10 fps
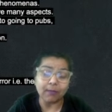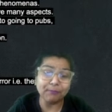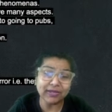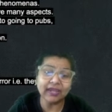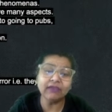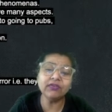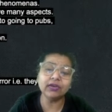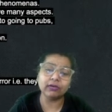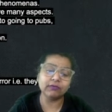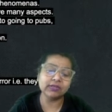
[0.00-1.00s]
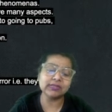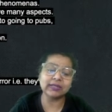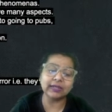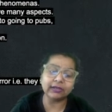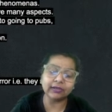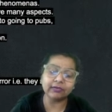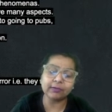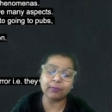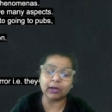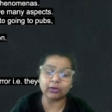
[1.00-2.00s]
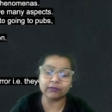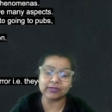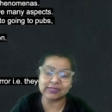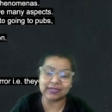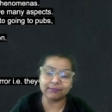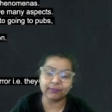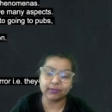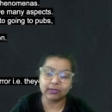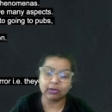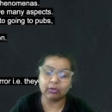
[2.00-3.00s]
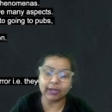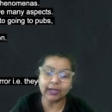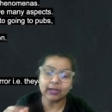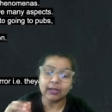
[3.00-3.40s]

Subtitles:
behavior, which is an integral part of the same. All right,